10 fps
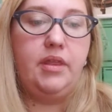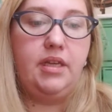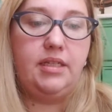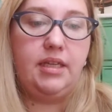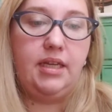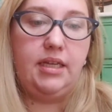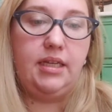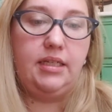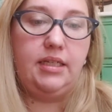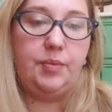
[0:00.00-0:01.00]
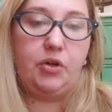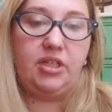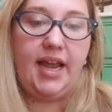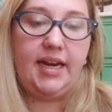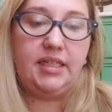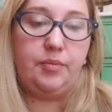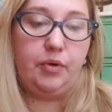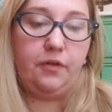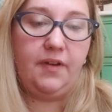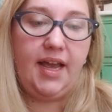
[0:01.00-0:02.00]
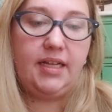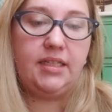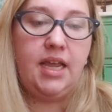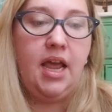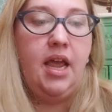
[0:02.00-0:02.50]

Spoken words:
This is the Protect and Perfect.